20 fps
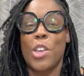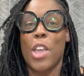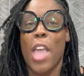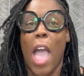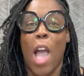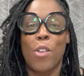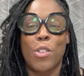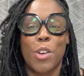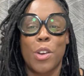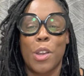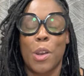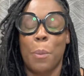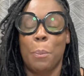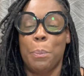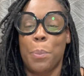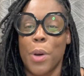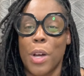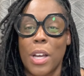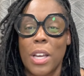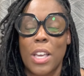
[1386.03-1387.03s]
how you're going to
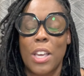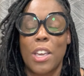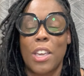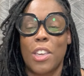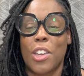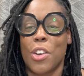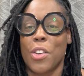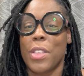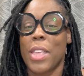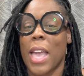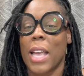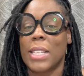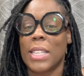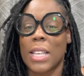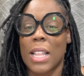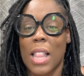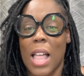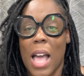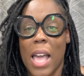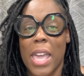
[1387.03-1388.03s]
book your next
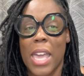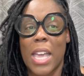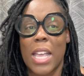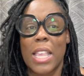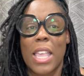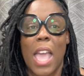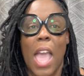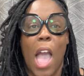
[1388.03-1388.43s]
client,